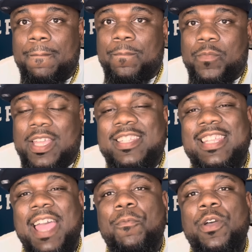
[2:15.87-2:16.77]
Because
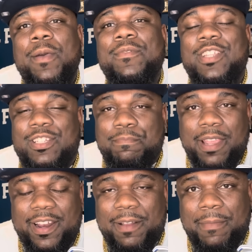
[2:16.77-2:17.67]
Sam Williams looks
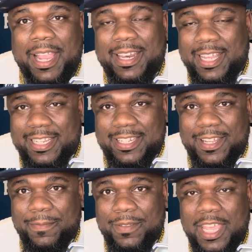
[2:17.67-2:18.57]
bigger than Micah next to
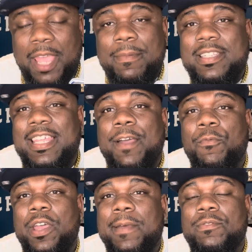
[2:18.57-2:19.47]
him. Him and Sam
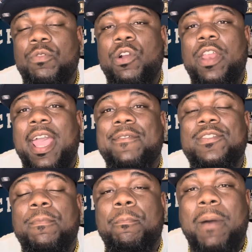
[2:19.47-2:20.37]
Williams, we're going to have
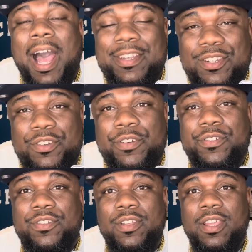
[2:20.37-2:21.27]
some
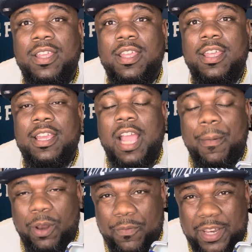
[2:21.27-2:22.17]
monsters
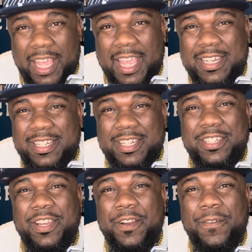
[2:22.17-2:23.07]
coming off the edge
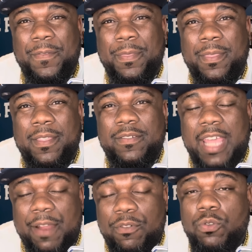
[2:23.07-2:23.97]
this year.
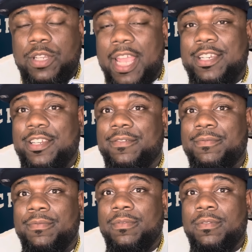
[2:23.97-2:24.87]
That rotation,
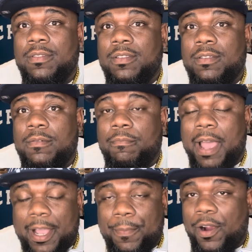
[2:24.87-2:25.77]

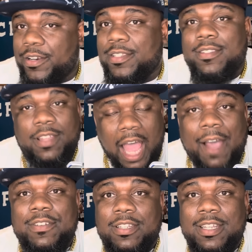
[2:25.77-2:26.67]
Micah Parsons,
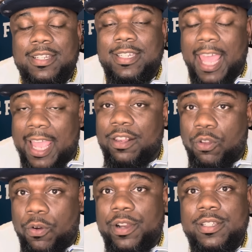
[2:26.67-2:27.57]
obviously, Tank
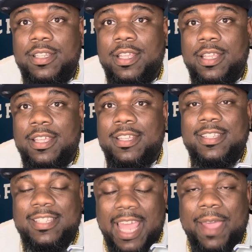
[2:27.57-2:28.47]
Lawrence,
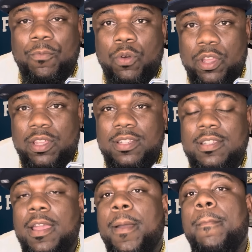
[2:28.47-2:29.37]
Sam
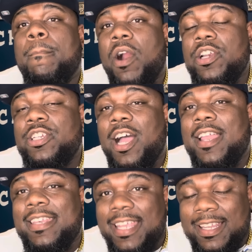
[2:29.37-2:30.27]
Williams,
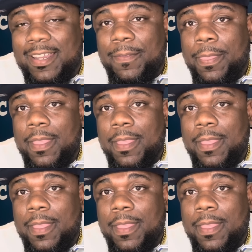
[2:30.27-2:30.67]
Marshawn Kneeland,